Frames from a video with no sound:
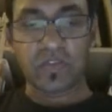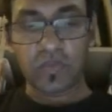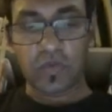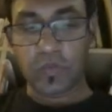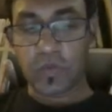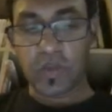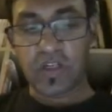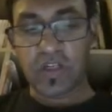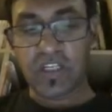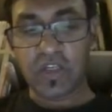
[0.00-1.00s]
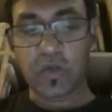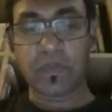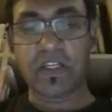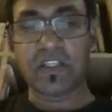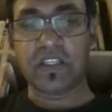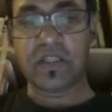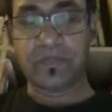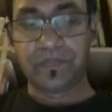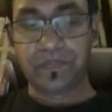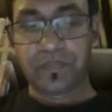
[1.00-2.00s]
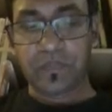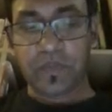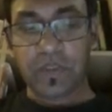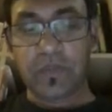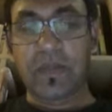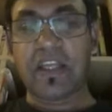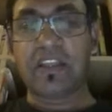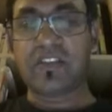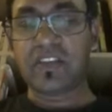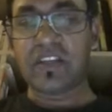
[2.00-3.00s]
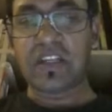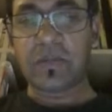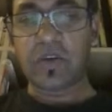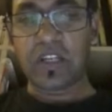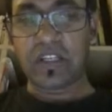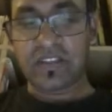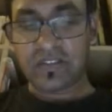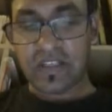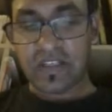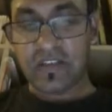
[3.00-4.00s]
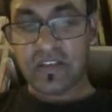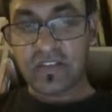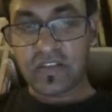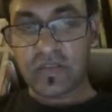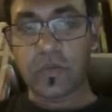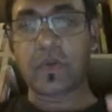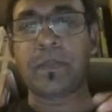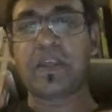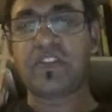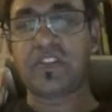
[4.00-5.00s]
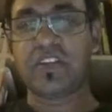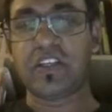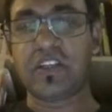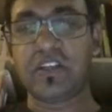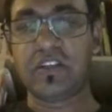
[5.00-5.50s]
So we already copied the Binance Ethereum wallet address, so we paste it here,